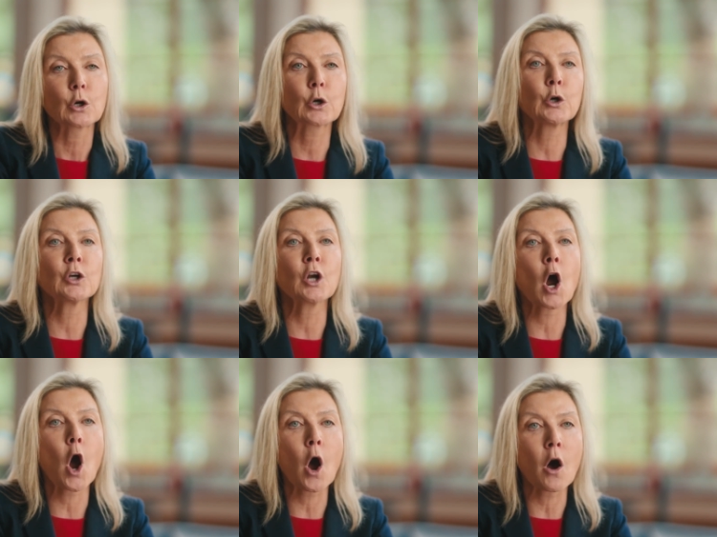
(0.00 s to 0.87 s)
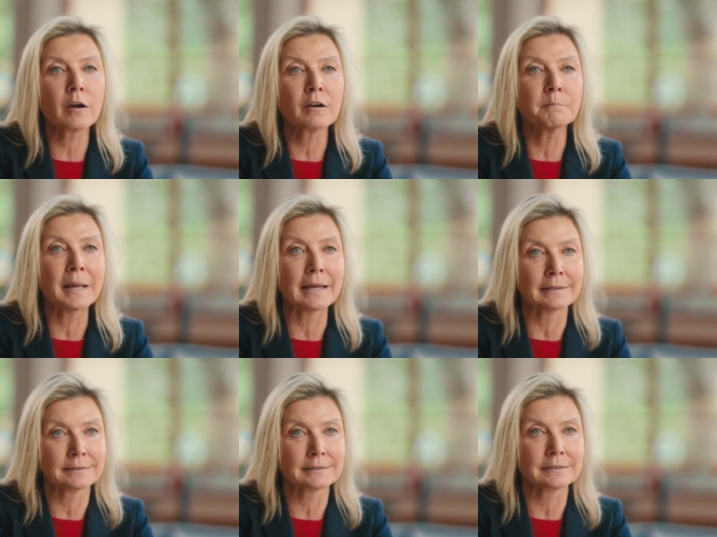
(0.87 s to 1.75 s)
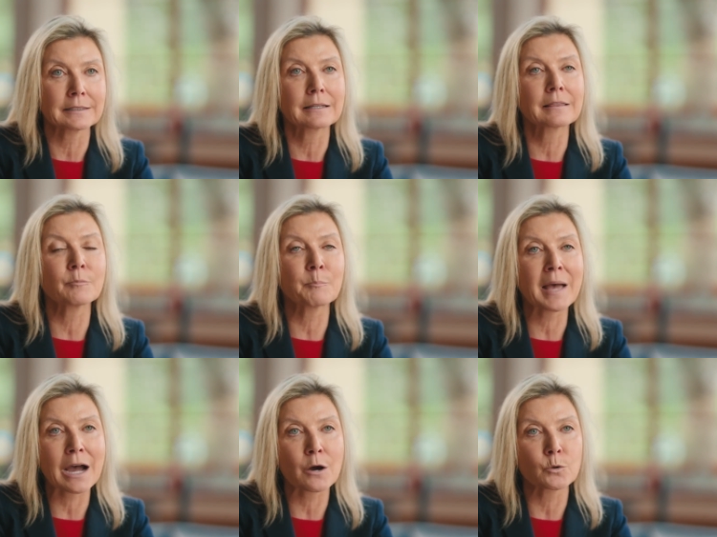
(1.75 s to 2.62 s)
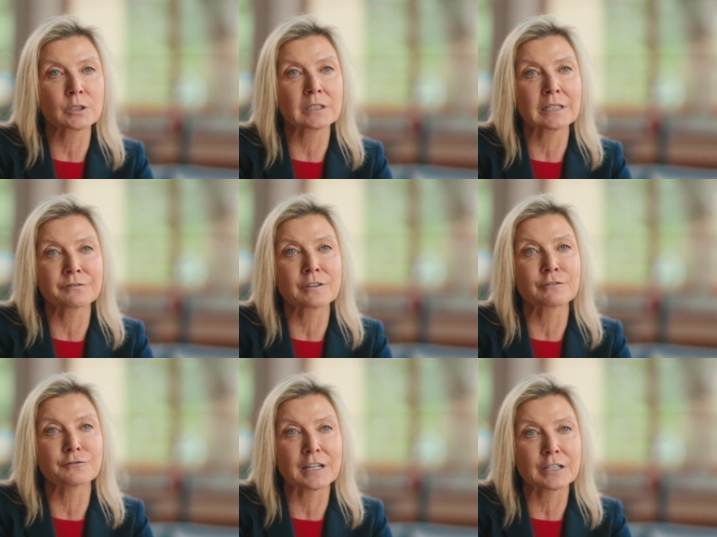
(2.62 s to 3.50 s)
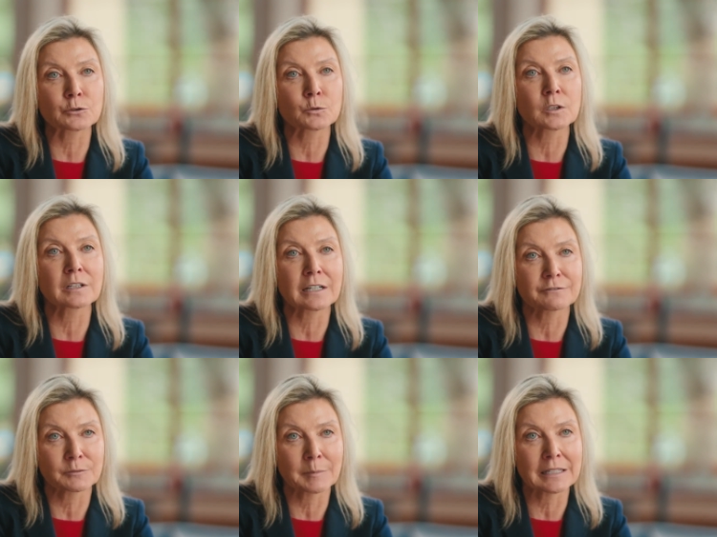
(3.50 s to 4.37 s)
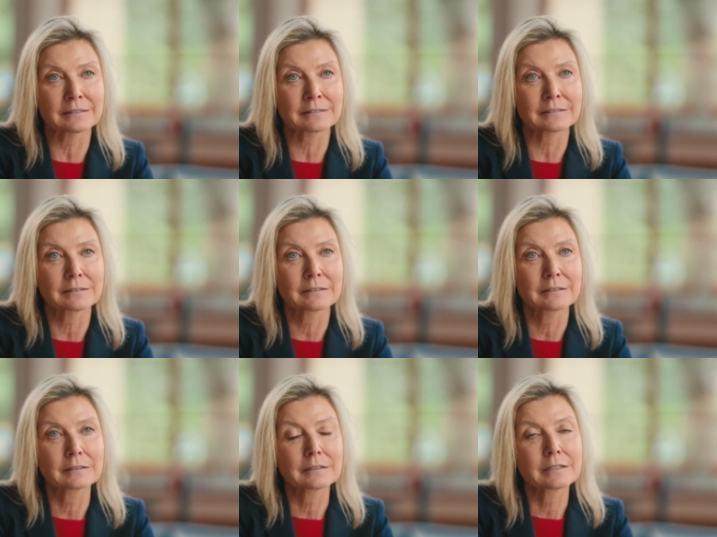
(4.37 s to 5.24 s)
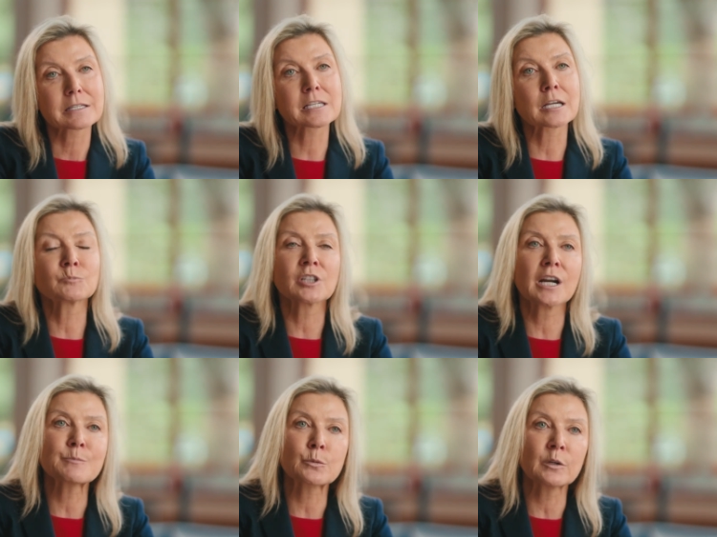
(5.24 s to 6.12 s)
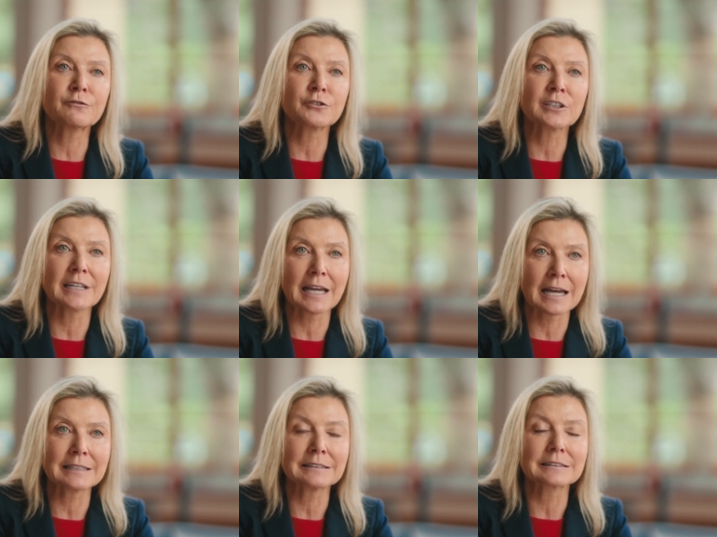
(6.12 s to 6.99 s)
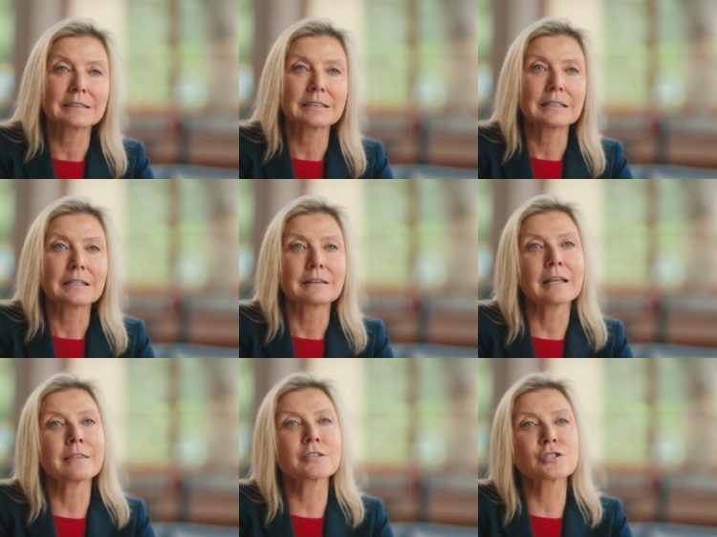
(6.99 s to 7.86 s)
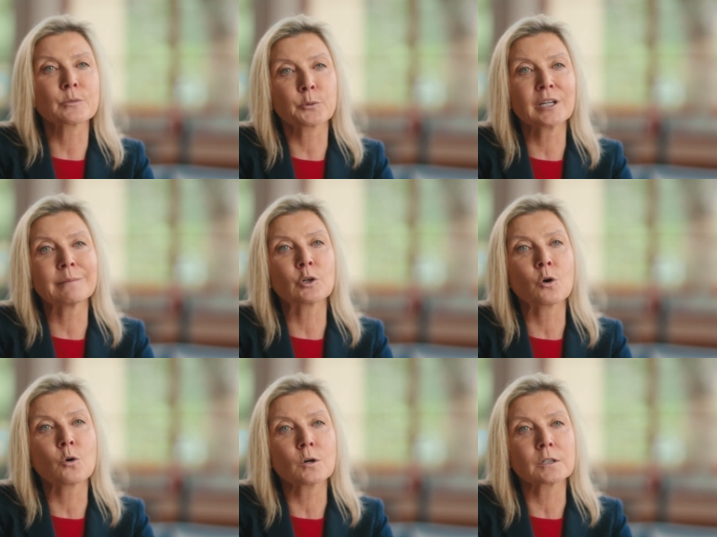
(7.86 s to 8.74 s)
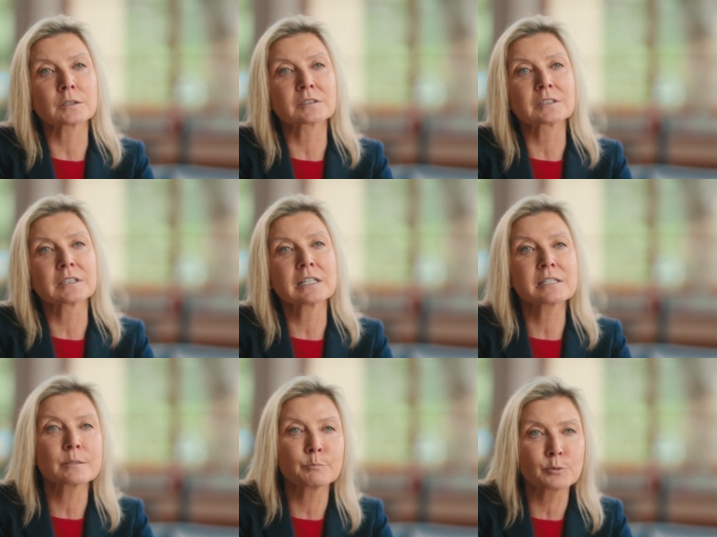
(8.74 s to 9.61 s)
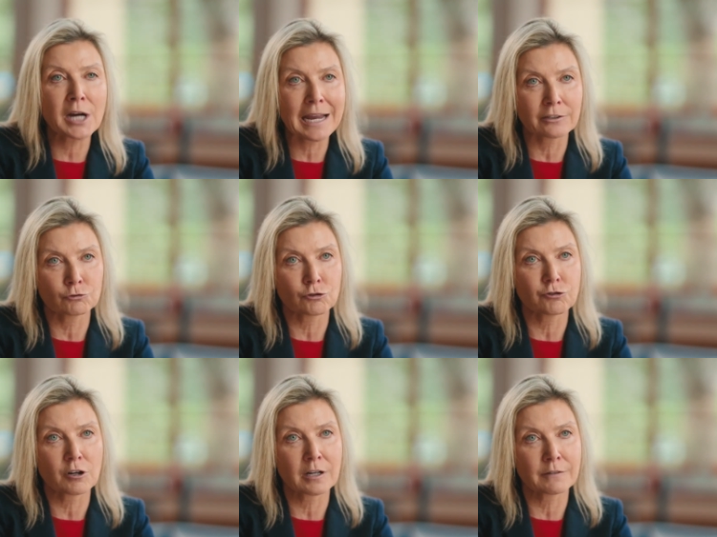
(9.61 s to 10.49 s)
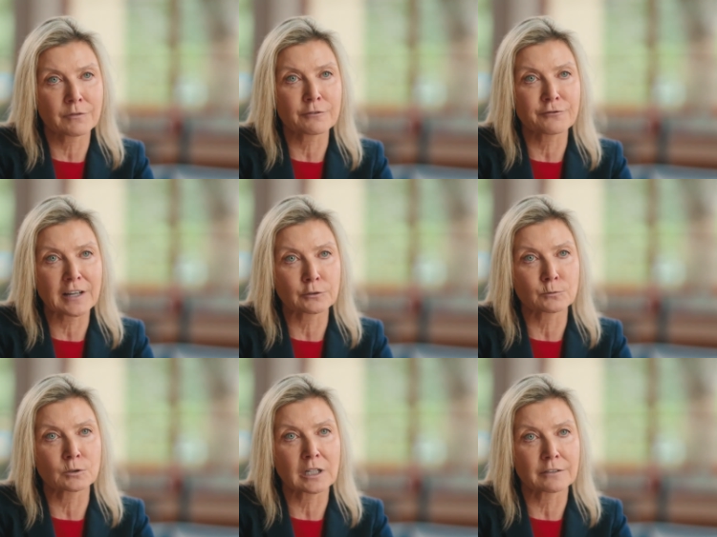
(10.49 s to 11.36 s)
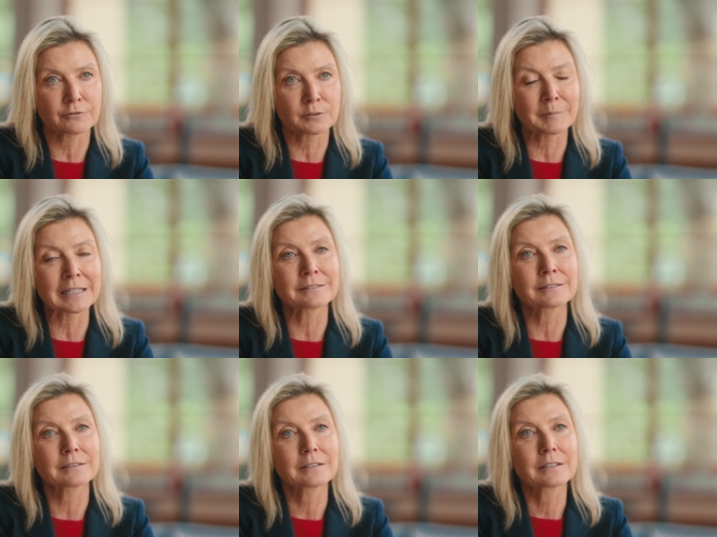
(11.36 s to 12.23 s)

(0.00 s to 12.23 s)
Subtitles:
could augment the power of the federal government. Sometimes we forget that the Supreme Court is a branch of the federal government,